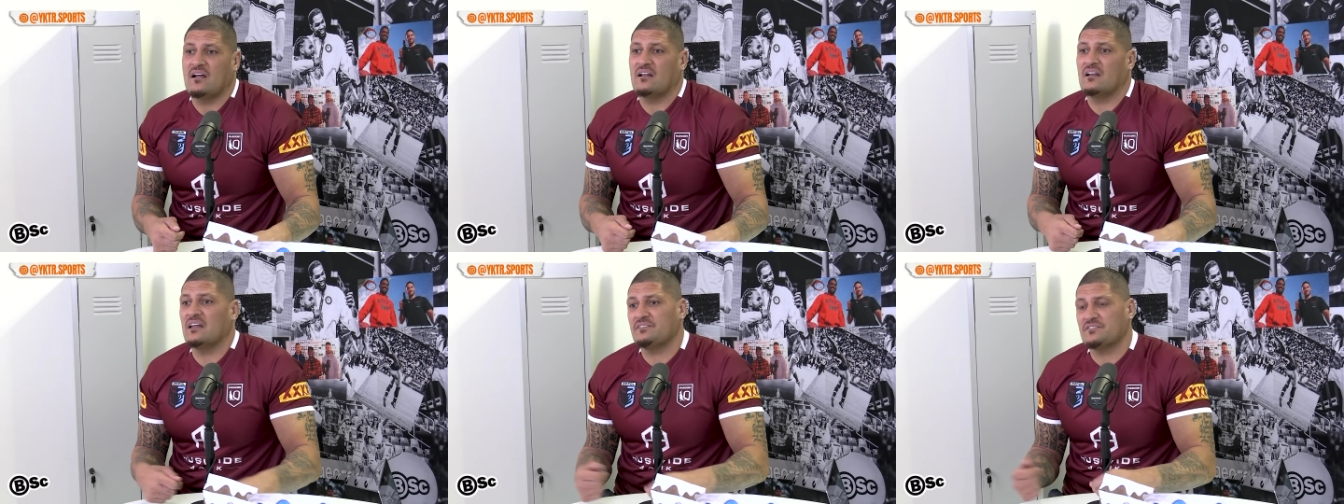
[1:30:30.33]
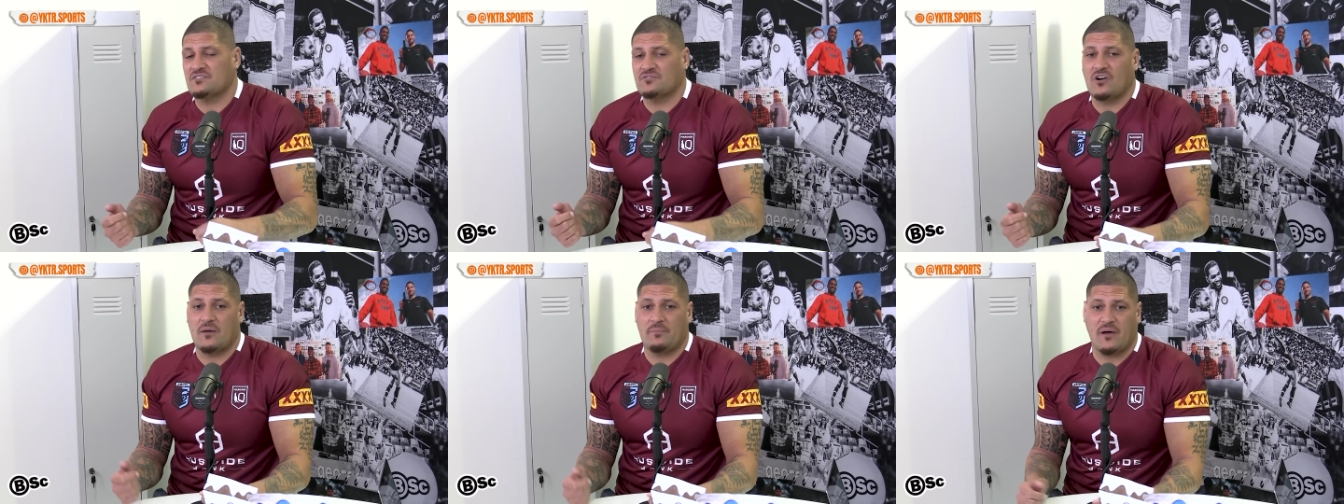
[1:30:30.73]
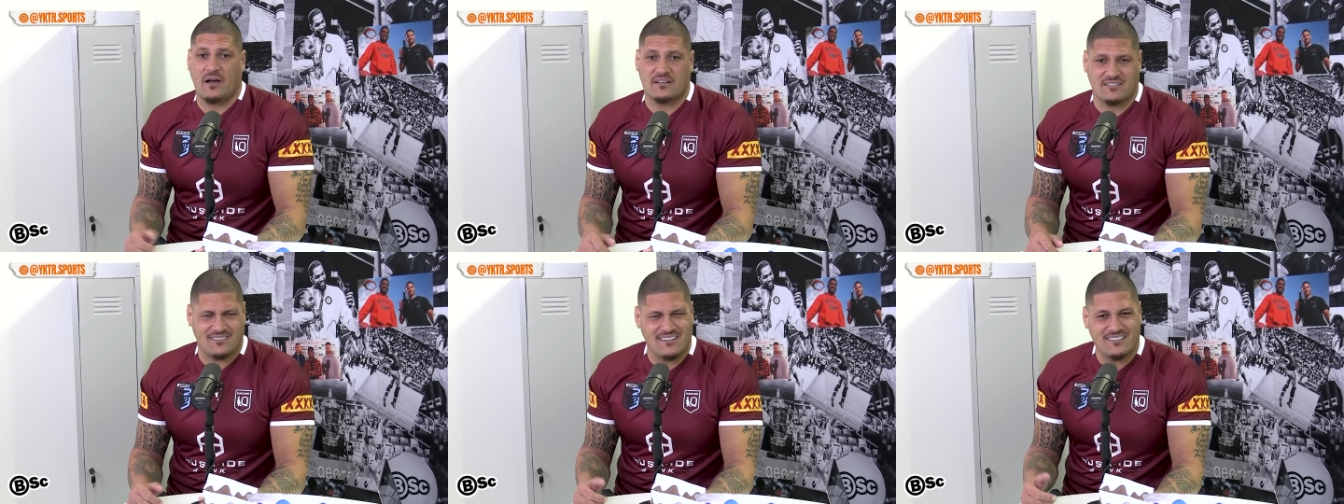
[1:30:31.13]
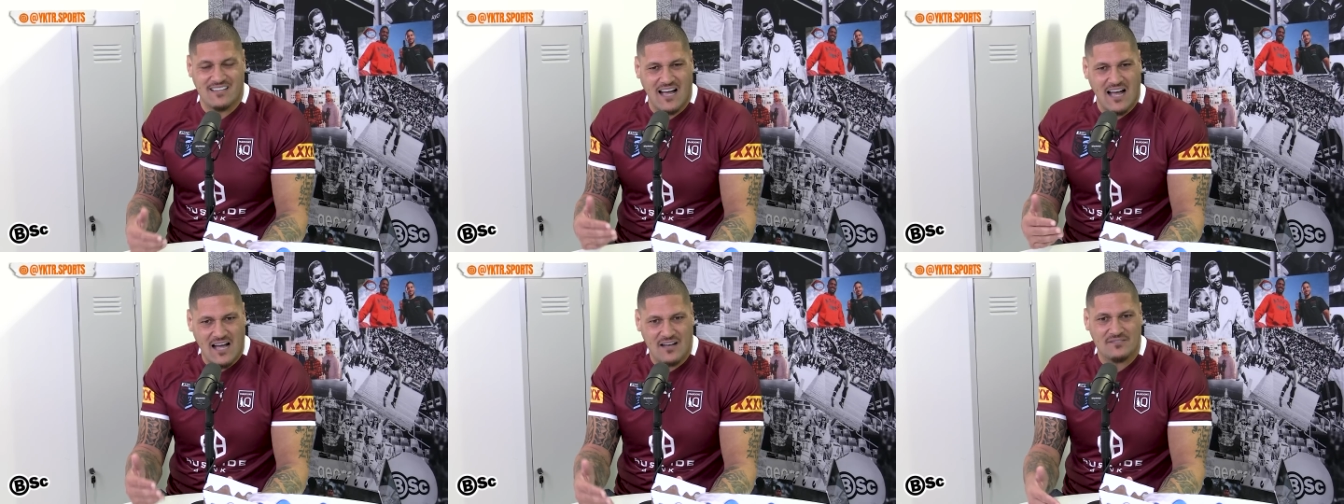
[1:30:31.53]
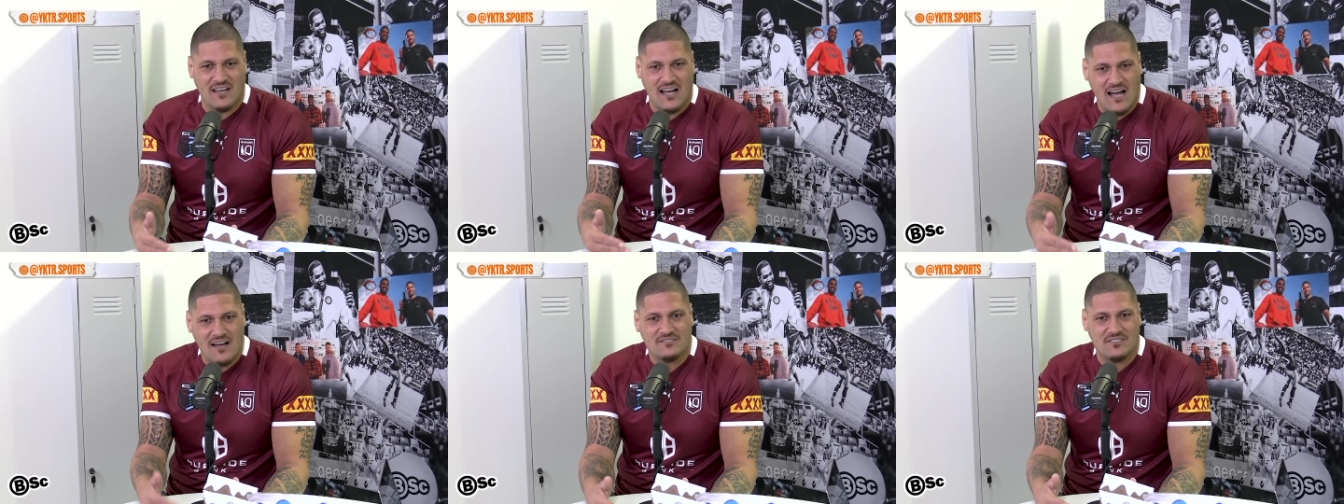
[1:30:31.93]
left to right passing. These
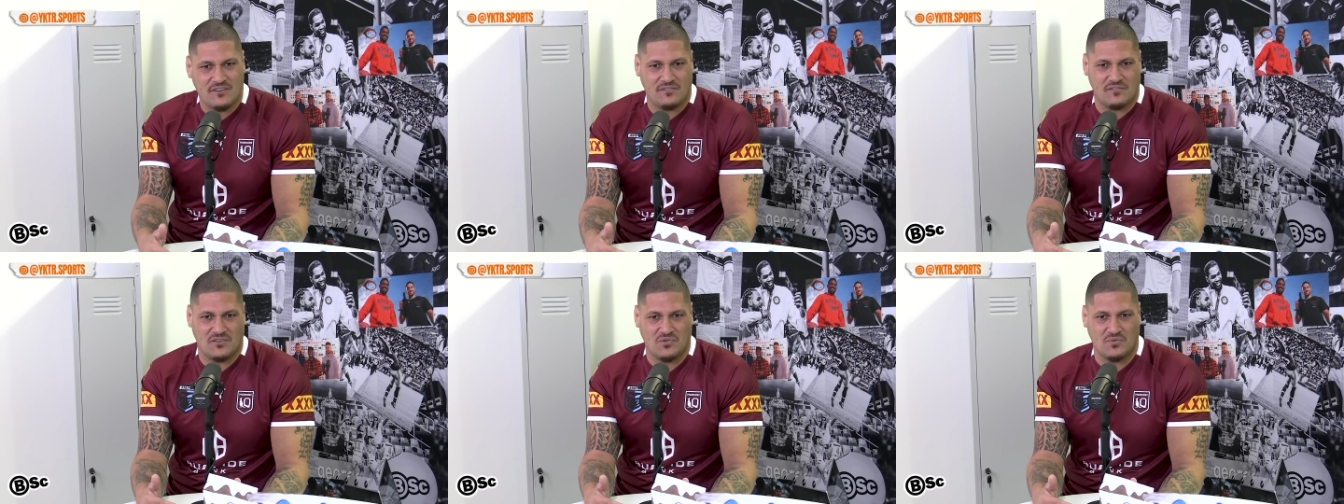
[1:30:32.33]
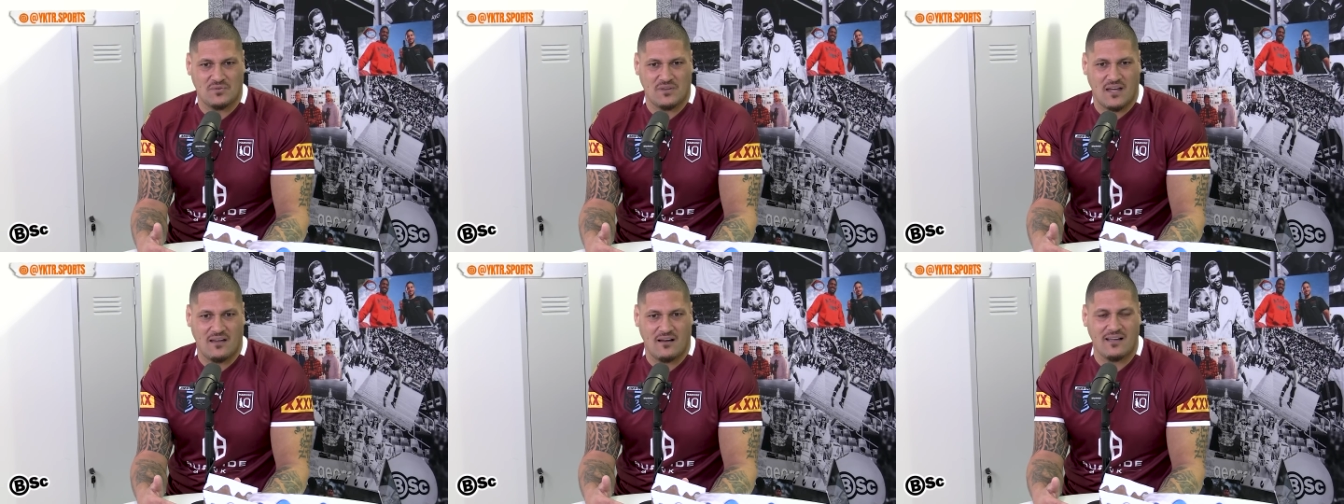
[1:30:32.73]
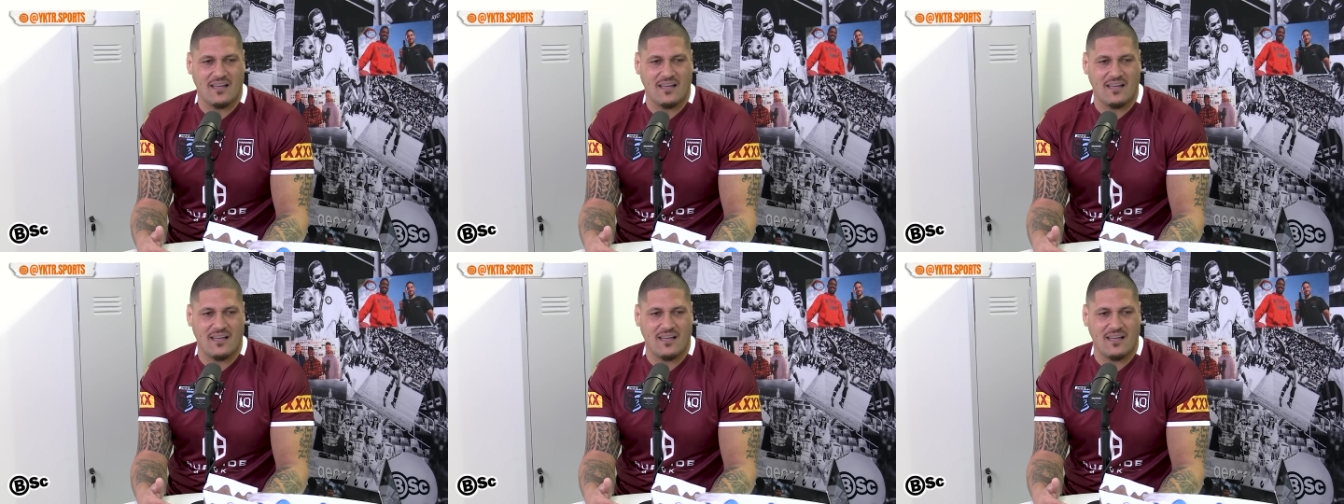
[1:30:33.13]
halves are even doing that.